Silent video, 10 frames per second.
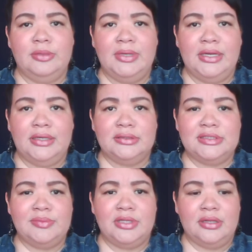pounds,
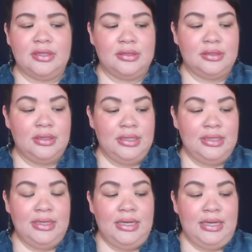something like that.
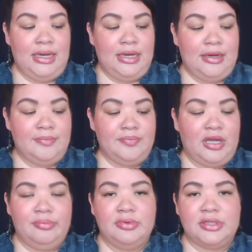
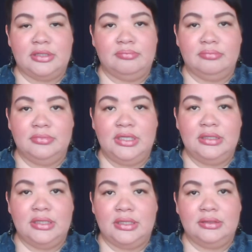I'll put them
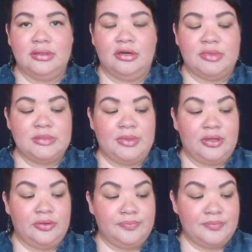in the comments below.